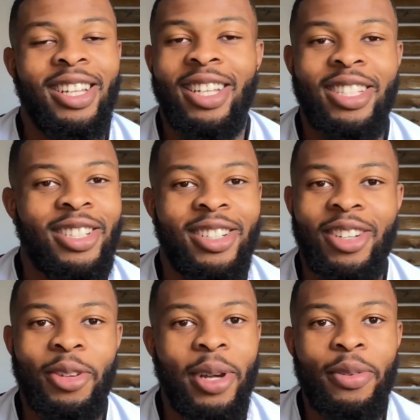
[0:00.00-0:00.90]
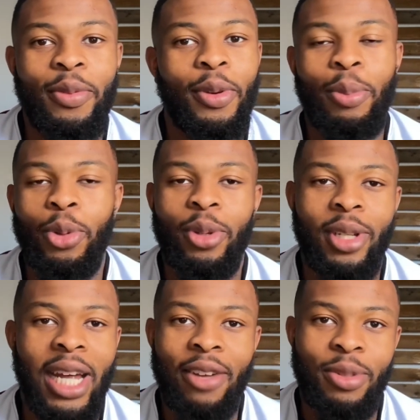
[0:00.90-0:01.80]
listen, away from football,
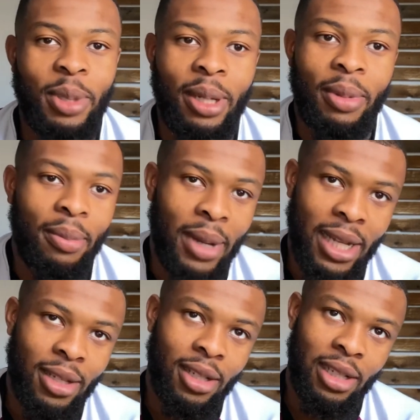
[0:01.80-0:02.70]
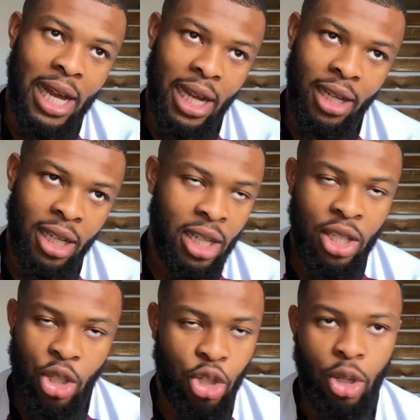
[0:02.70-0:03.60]
life's been a bit mad. Like,
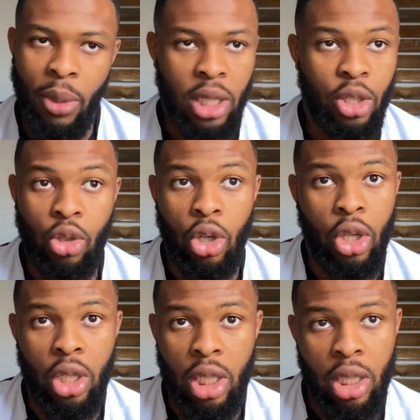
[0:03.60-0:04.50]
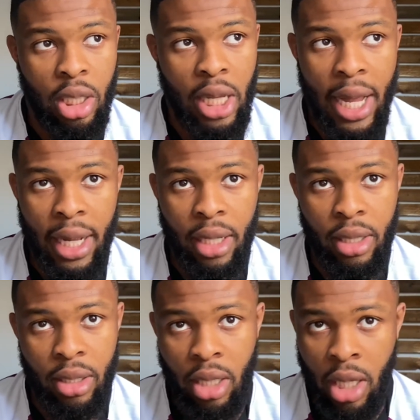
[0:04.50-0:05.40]
just so much has gone on. Like,
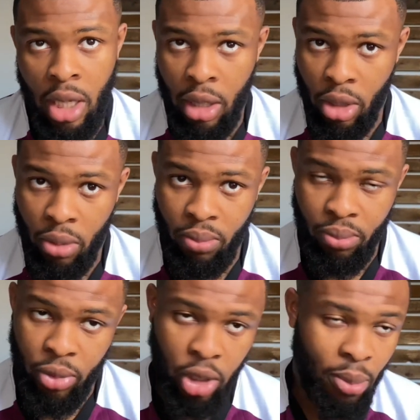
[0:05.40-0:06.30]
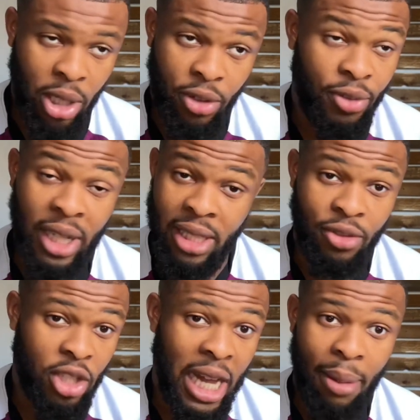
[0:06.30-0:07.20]
so much things have
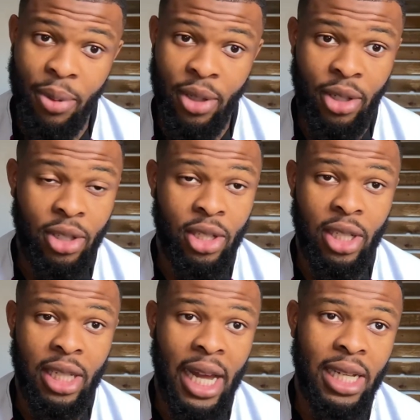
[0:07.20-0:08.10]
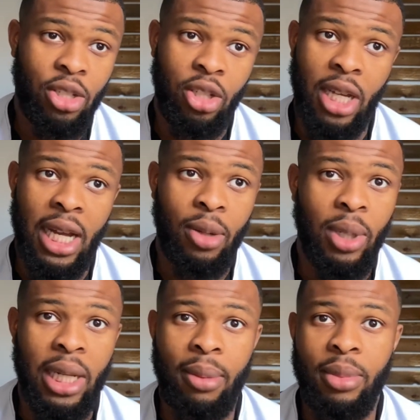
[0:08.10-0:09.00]
just happened that it's just kind of
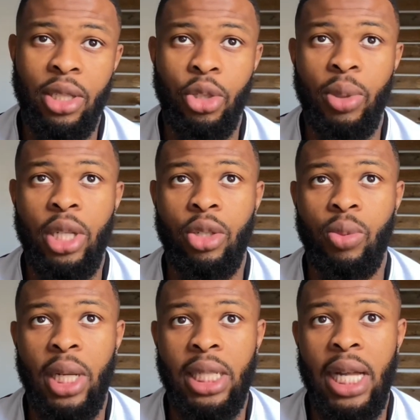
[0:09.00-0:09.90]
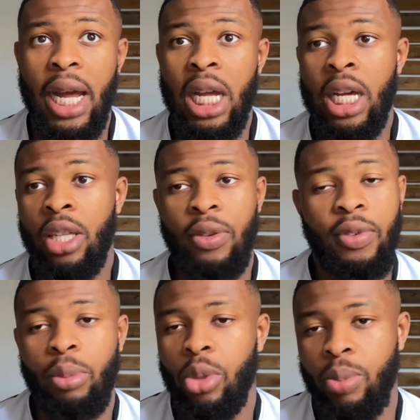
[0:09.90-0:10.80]
one of them situations where it's like the
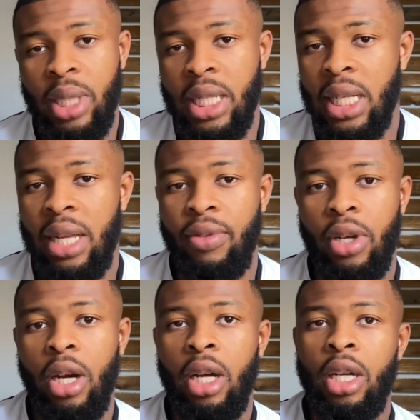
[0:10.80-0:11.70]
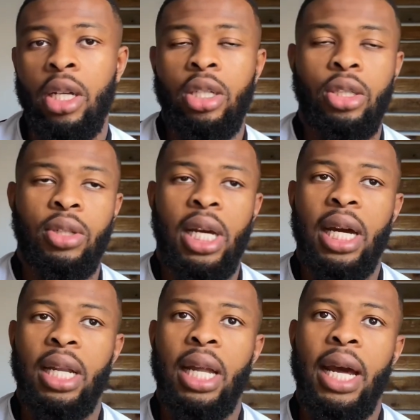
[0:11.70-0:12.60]
football's been the savior. So it's
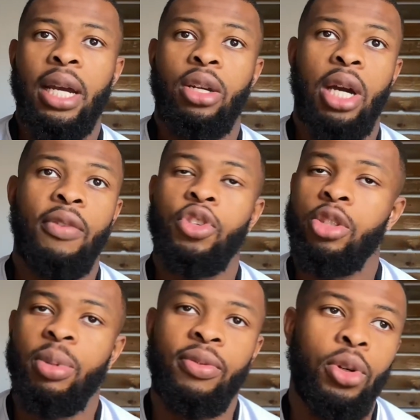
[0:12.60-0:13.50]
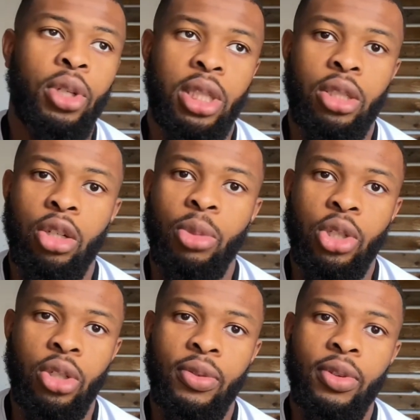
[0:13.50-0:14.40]
kind of like I've just been focusing so
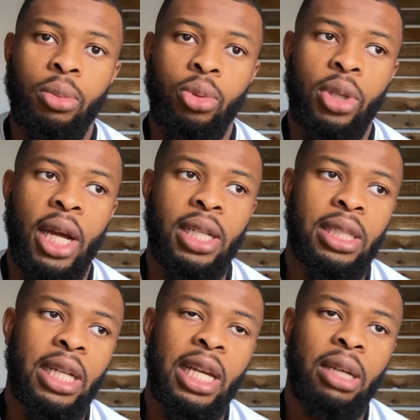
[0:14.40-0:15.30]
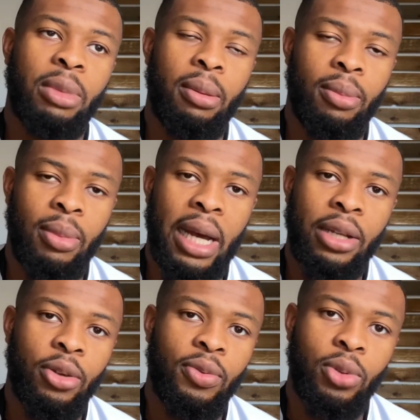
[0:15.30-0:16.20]
much on the football that it's taken my
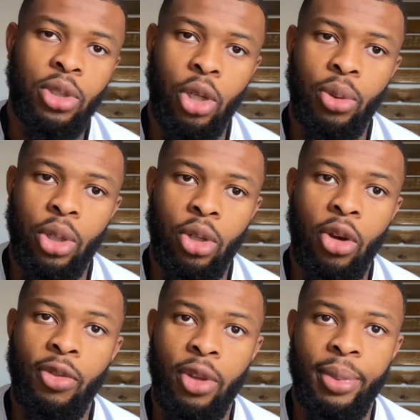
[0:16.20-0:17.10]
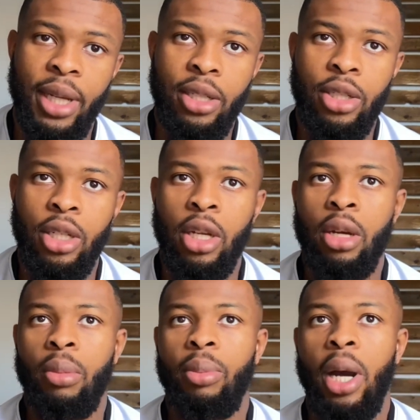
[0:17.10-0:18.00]
mind off what's going on off the pitch.
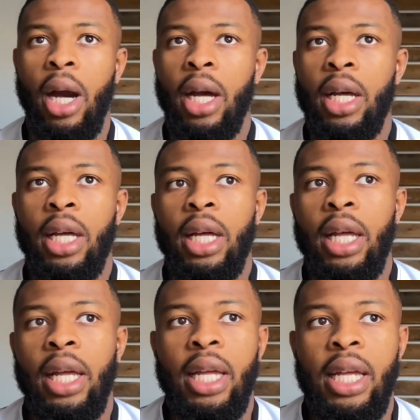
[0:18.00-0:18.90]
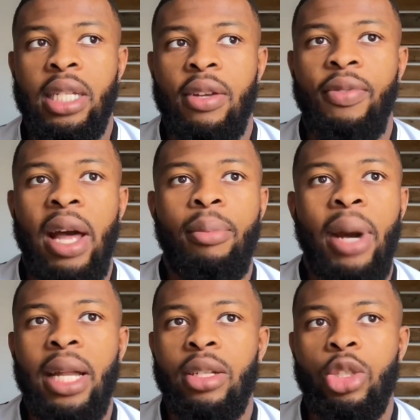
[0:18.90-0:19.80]
But it's a fine
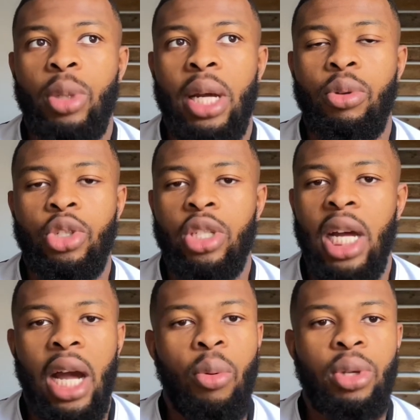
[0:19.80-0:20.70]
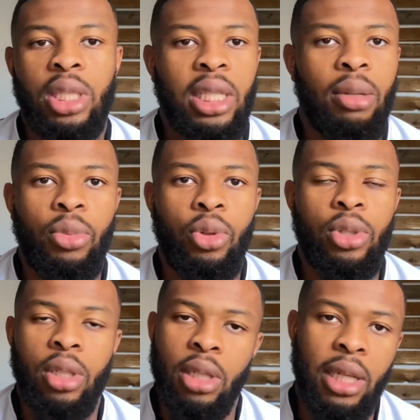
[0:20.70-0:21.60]
balance where it was just like I wasn't in the mood
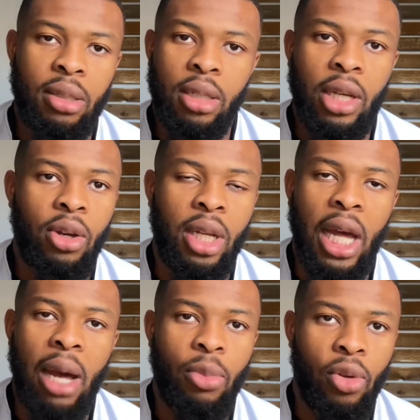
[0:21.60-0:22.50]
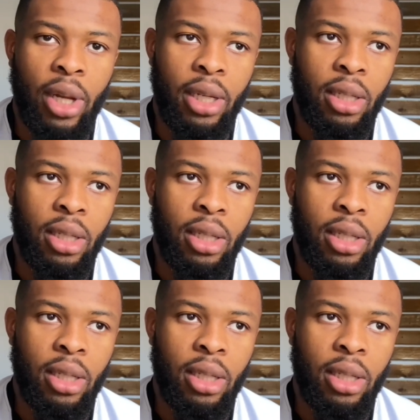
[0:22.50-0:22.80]
to then get on the camera